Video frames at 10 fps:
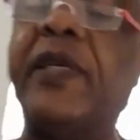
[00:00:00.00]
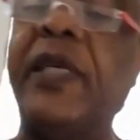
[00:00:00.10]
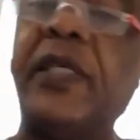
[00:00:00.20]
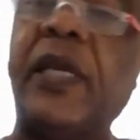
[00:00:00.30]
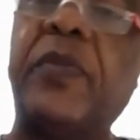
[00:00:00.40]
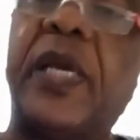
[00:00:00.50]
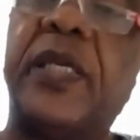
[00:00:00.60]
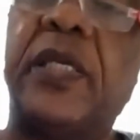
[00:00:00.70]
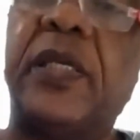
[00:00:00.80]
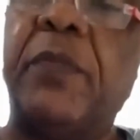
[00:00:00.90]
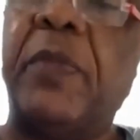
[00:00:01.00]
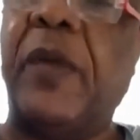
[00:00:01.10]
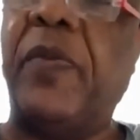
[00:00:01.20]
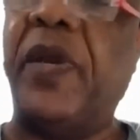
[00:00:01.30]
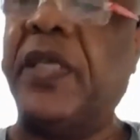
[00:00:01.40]
in some cases in
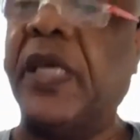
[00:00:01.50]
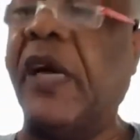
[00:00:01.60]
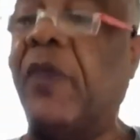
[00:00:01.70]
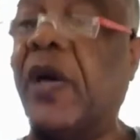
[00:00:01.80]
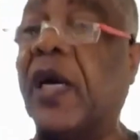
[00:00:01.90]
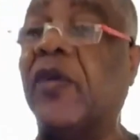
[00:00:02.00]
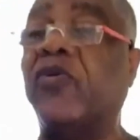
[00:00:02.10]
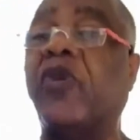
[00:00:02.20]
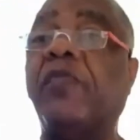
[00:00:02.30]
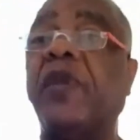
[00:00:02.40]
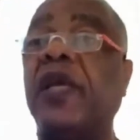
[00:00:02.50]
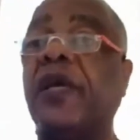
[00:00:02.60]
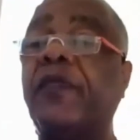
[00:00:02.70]
Barbados, the government controlled media